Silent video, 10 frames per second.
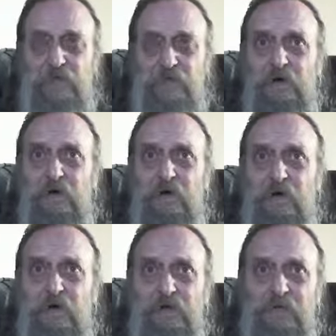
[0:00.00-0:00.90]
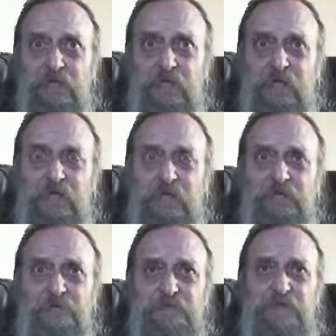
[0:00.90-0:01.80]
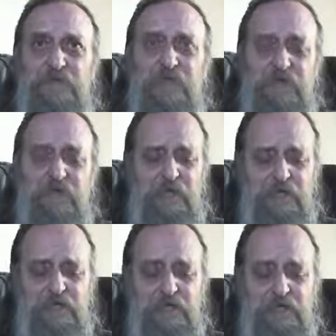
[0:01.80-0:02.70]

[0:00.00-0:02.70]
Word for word: all the laws of God